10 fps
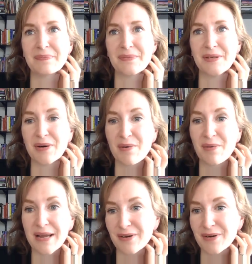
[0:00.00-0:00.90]
you know, a
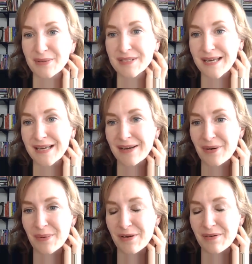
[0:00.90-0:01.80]
writer who is taking
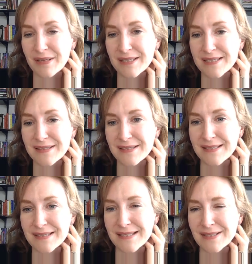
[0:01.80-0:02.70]
her work really
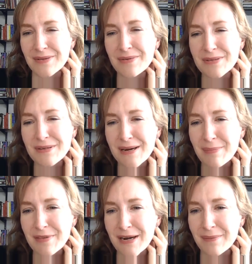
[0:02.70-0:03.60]
seriously. So those are a
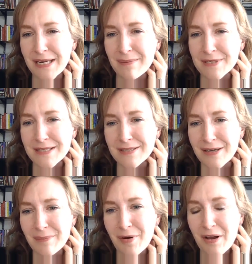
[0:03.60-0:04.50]
couple that I would name as a
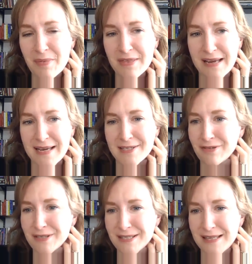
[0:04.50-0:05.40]
starting point, with the
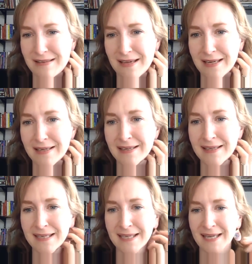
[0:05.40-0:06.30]
asterisk that like
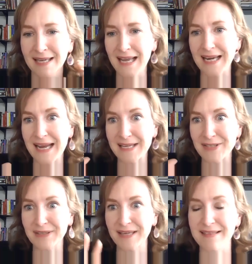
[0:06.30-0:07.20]
any
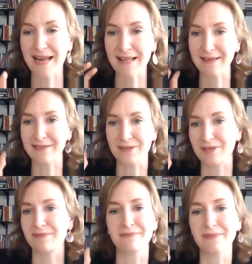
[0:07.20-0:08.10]
answer like that, like
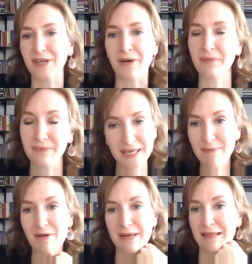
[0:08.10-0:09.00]
there's, you know,
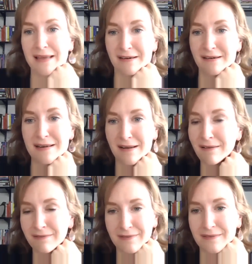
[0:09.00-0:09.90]
email me later and
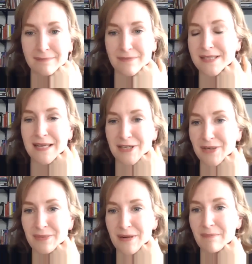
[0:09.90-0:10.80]
I'll send
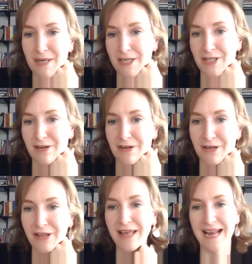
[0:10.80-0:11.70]
you a much longer
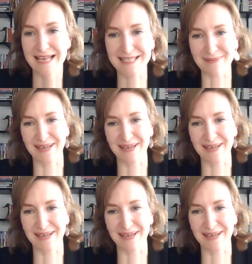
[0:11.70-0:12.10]
list